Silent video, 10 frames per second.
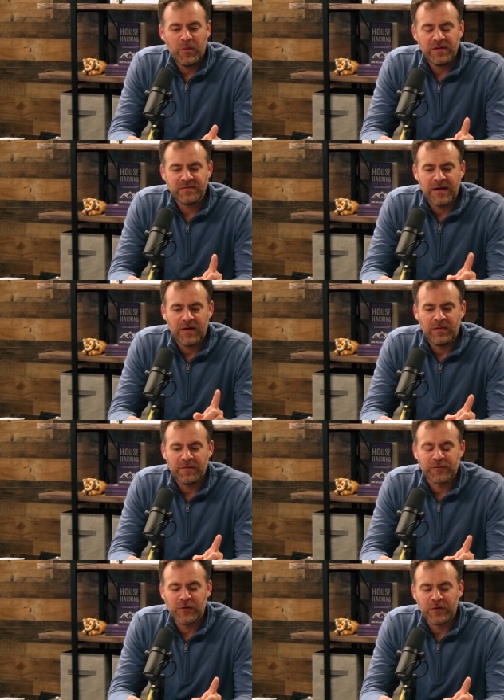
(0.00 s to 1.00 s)
I want to take a
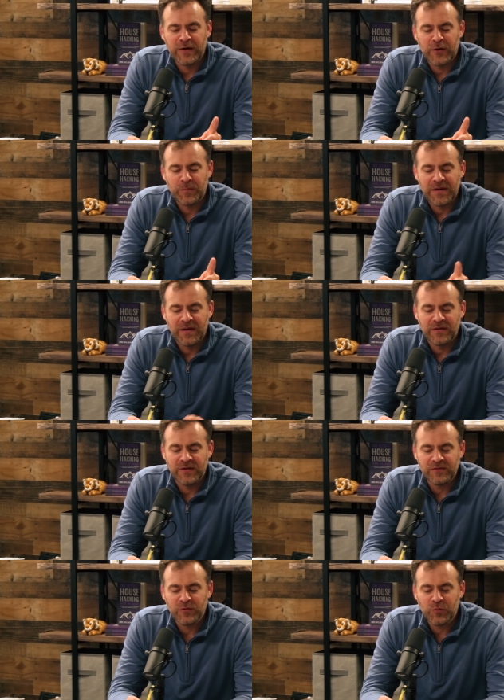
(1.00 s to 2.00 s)
left turn here,
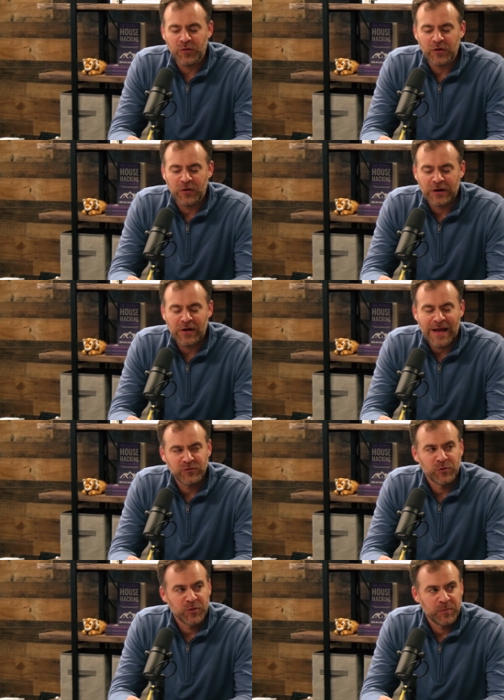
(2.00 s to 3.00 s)
because this is where your
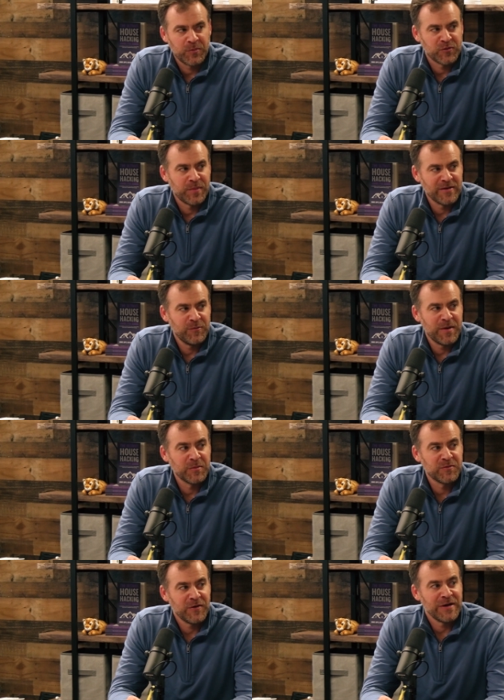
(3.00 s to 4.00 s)
international perspective
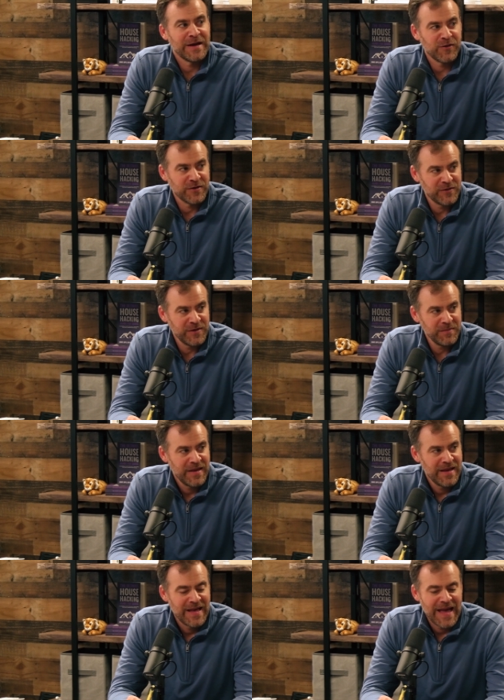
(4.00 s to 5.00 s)
becomes very interesting.
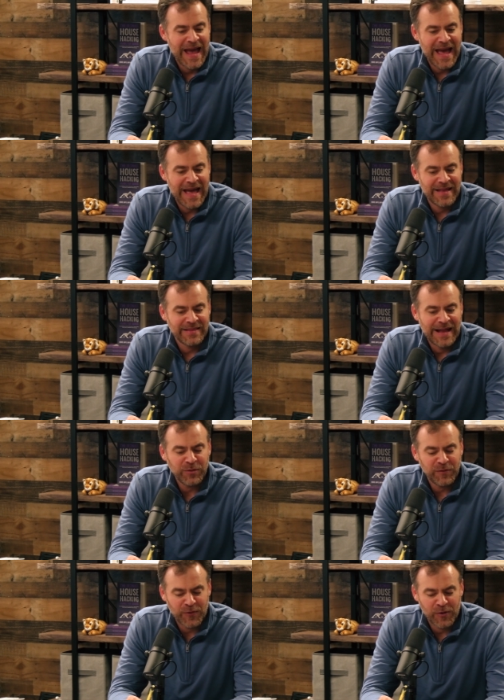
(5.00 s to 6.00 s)
Mm-hmm. And I
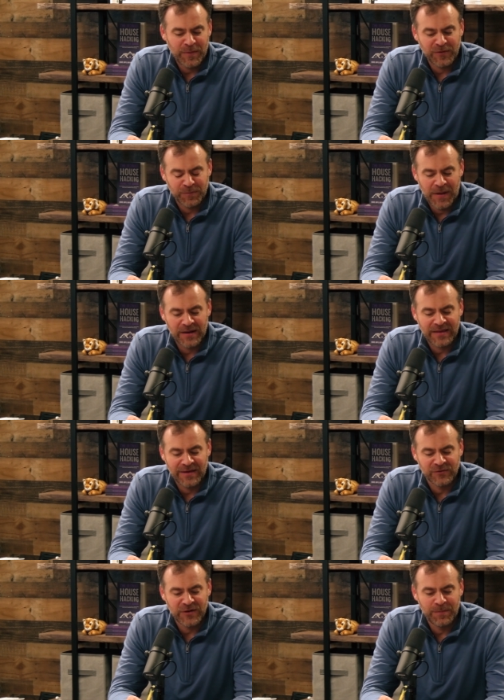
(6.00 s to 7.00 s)
don't think we've talked about this
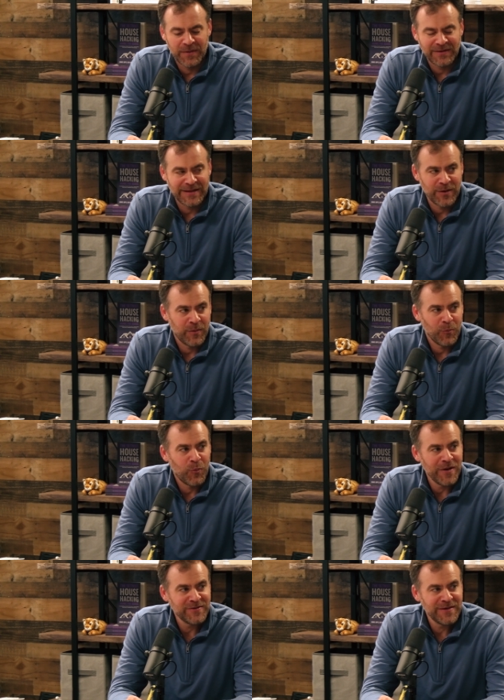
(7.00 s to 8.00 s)
podcast yet, but, you know,
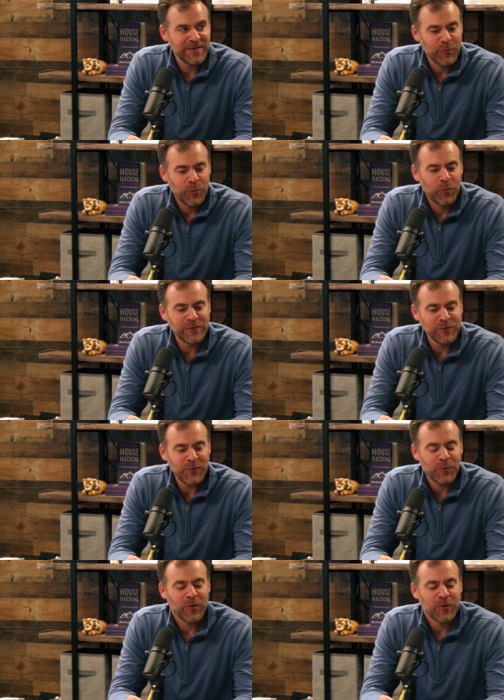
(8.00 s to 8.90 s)
what's the what do